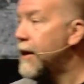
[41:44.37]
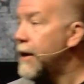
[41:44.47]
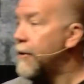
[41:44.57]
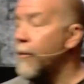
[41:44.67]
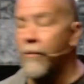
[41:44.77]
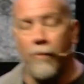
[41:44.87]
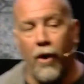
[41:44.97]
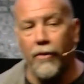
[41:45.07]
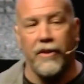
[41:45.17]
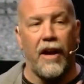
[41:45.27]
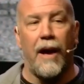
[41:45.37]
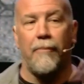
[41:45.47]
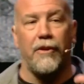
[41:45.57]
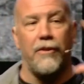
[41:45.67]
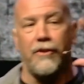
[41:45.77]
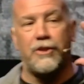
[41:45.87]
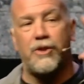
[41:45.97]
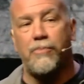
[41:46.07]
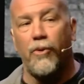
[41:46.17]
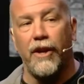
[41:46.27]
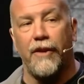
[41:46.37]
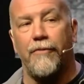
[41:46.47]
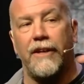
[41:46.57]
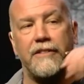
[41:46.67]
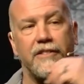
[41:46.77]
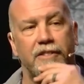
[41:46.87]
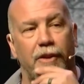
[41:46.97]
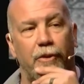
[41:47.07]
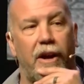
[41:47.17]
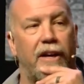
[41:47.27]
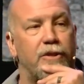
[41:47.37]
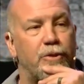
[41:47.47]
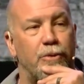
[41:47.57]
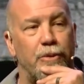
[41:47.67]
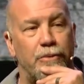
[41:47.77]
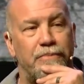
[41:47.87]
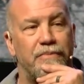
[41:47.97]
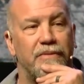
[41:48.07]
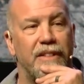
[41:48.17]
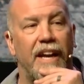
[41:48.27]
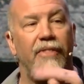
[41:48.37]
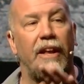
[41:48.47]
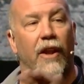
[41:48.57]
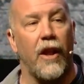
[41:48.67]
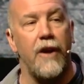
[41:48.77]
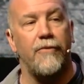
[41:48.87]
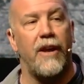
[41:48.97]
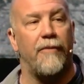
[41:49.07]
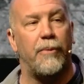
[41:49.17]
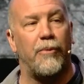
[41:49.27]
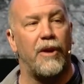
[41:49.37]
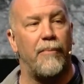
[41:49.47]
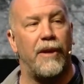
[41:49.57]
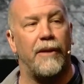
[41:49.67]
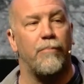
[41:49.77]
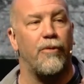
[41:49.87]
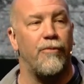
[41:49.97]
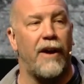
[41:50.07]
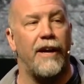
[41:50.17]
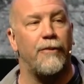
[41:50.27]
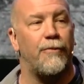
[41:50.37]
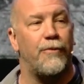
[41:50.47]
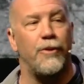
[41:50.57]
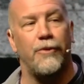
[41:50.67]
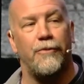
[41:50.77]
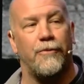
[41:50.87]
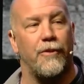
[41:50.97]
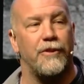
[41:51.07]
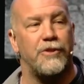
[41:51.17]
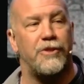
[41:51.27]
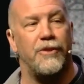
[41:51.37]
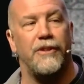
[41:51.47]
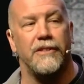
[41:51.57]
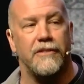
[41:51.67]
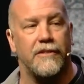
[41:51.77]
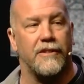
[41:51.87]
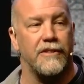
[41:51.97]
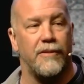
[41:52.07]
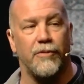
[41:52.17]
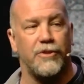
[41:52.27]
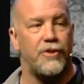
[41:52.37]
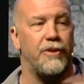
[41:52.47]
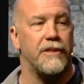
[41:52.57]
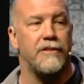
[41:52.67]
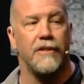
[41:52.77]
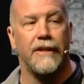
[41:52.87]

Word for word: Uh, all the time, there's sporting events at Southern High School, and they love to have people come in and provide food for their students because some of their students